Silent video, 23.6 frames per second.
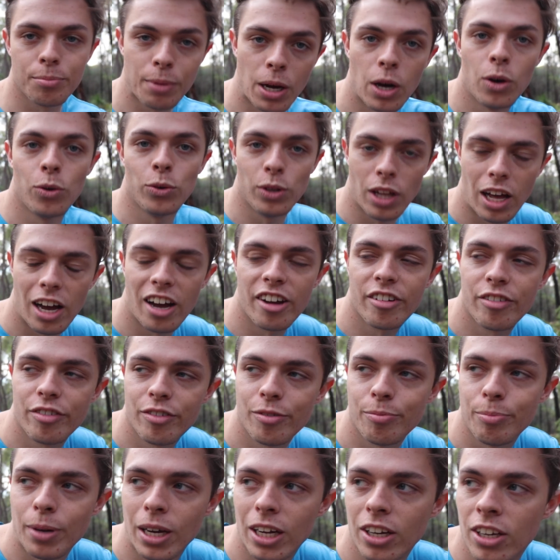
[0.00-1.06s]
in my whole life,
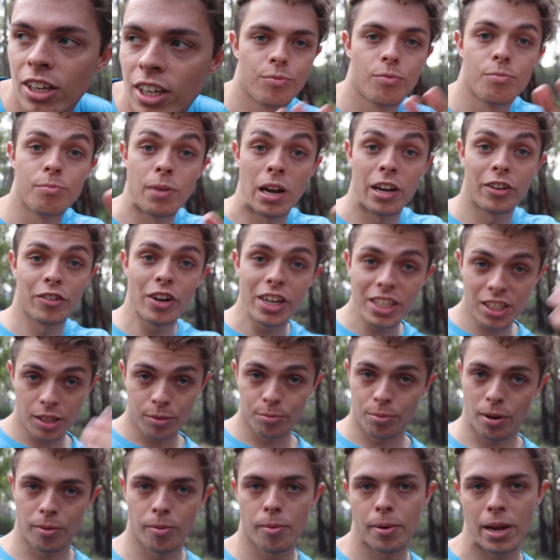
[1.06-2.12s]
but my recent
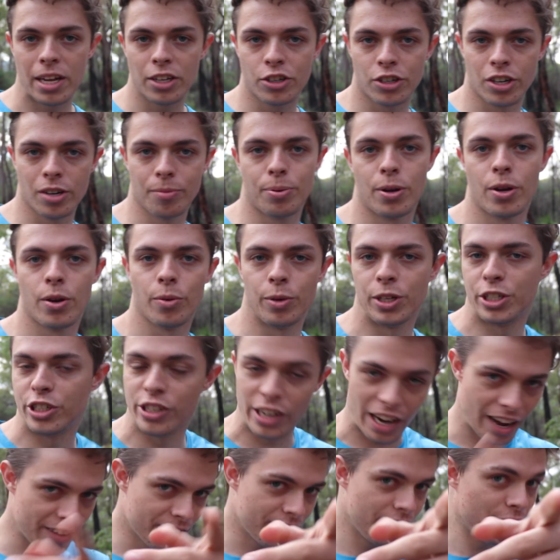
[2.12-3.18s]
Bremer Bay trip, which
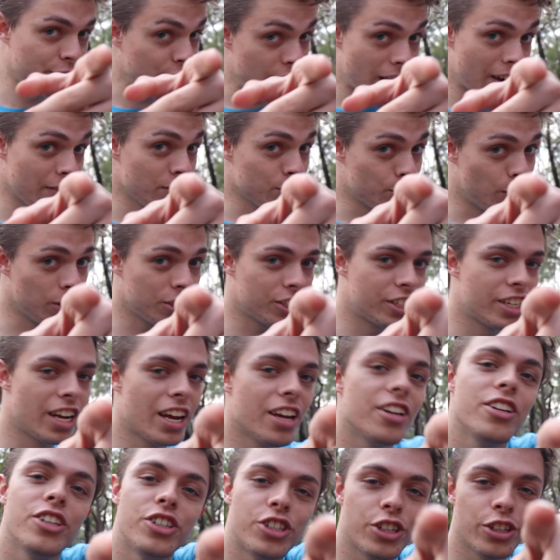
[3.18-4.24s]
if you haven't watched
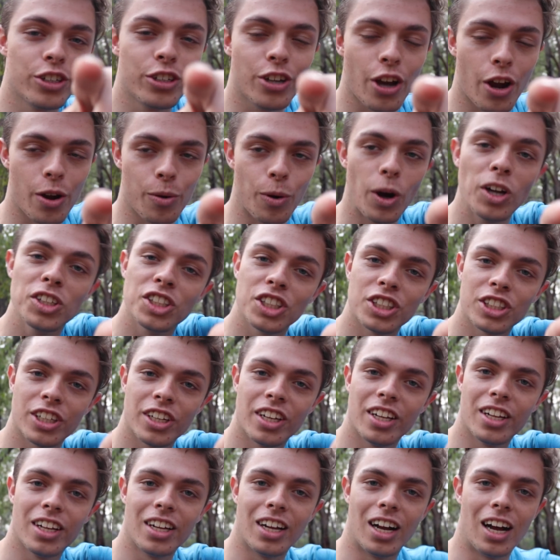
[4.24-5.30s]
yet, you should go watch.
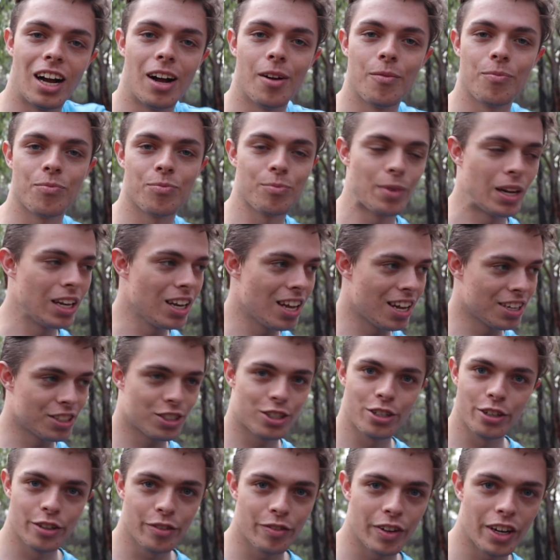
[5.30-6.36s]
My last
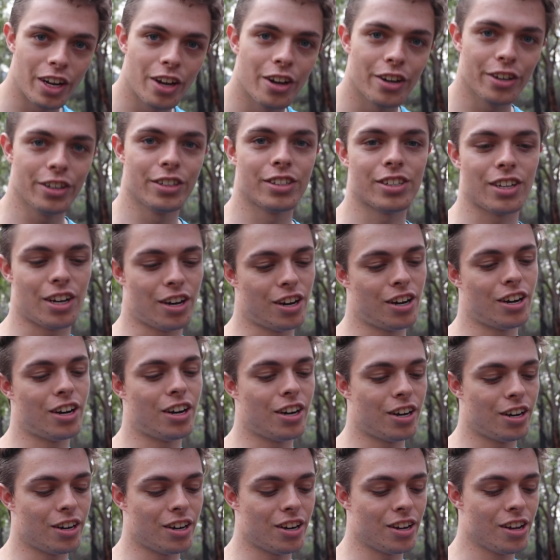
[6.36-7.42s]
two videos
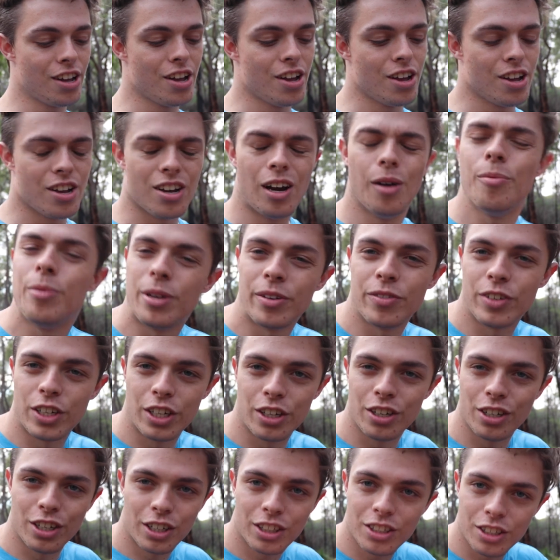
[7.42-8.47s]
are a bit of
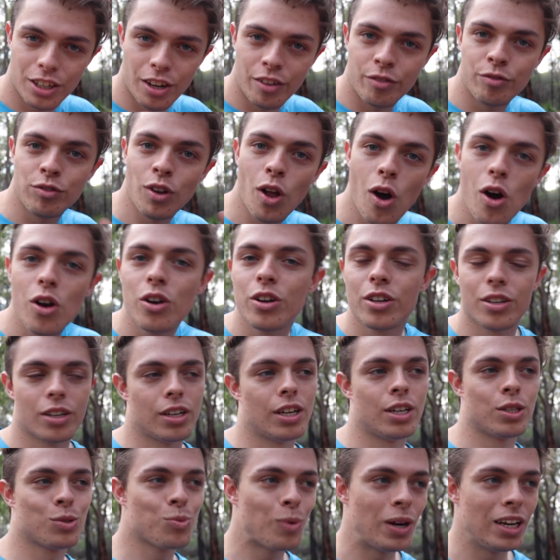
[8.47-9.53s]
a vlog,
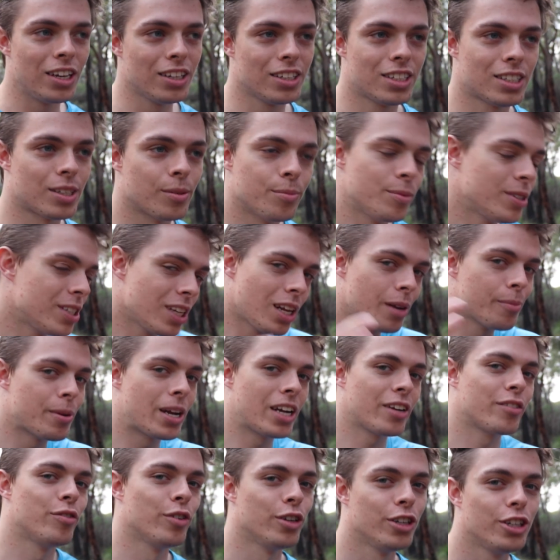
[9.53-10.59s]
as well as some
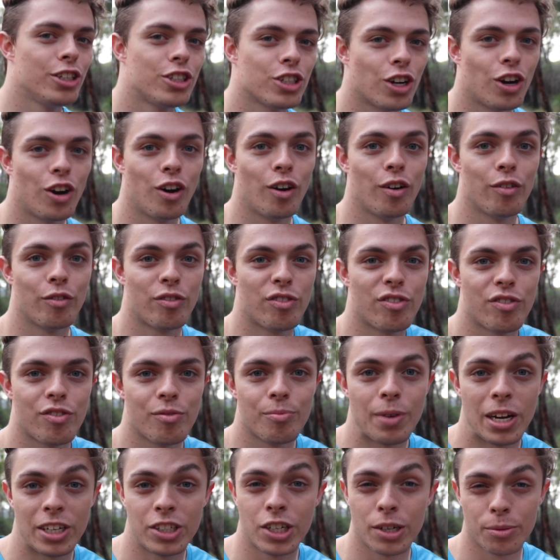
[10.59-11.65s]
cinematic footage of
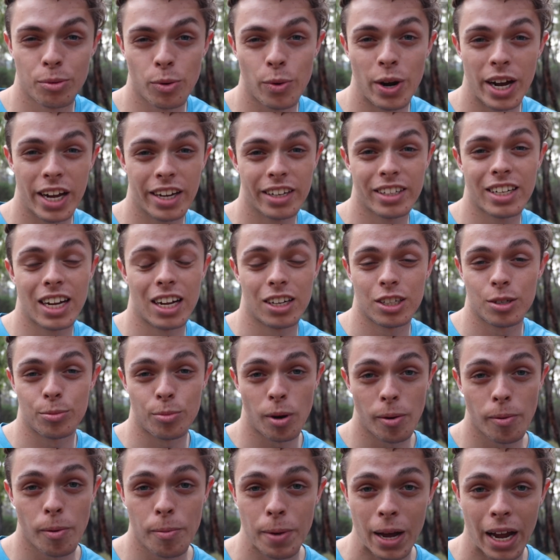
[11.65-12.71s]
my trip away down to
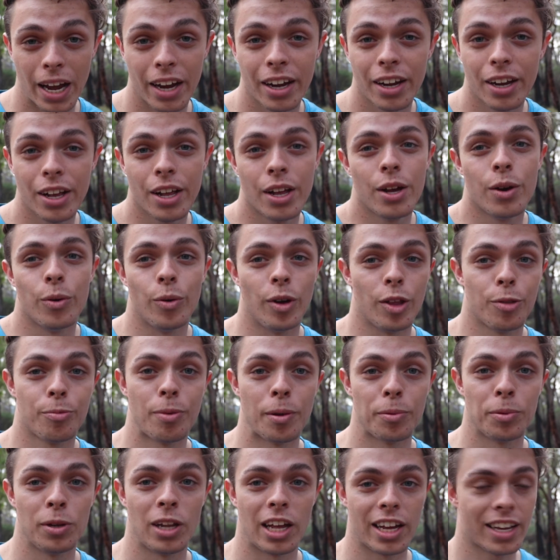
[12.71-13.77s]
Bremer Bay with
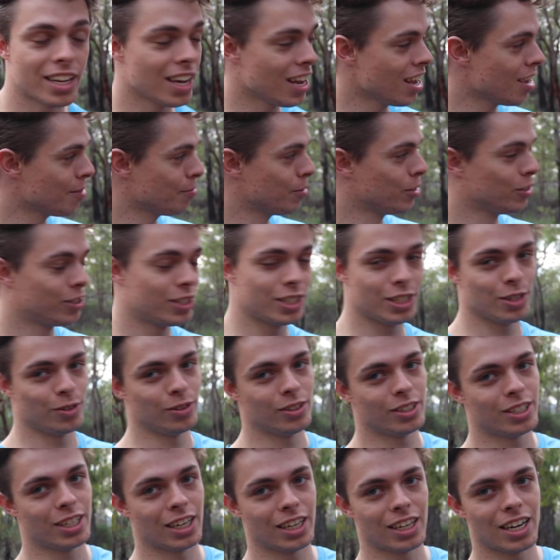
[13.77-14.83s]
people like Cam, who's still
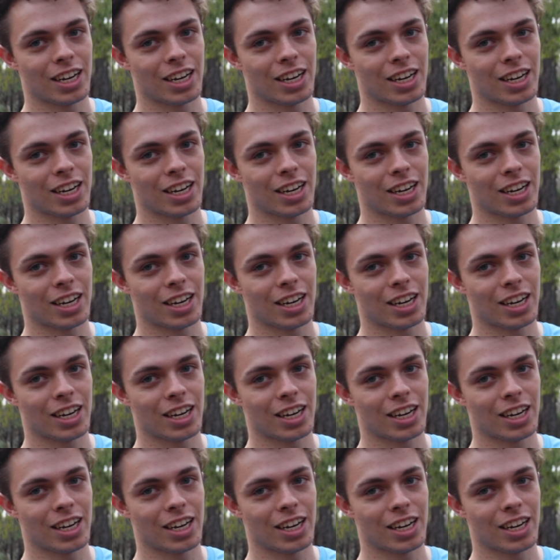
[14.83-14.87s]
sitting